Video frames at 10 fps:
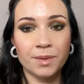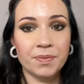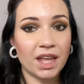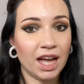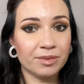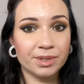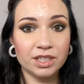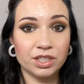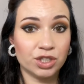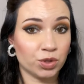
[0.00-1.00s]
I
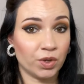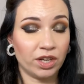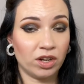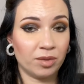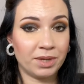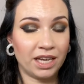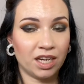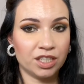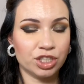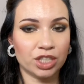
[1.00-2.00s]
really enjoy all matte
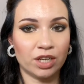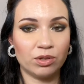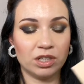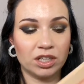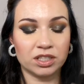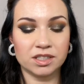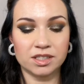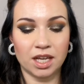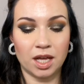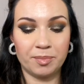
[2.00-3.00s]
eyeshadow looks,
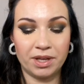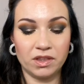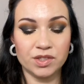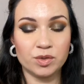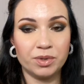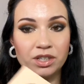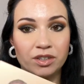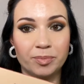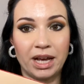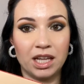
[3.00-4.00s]
um, and this would be a
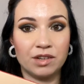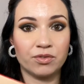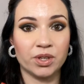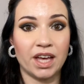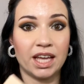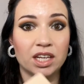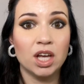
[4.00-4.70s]
good palette for that,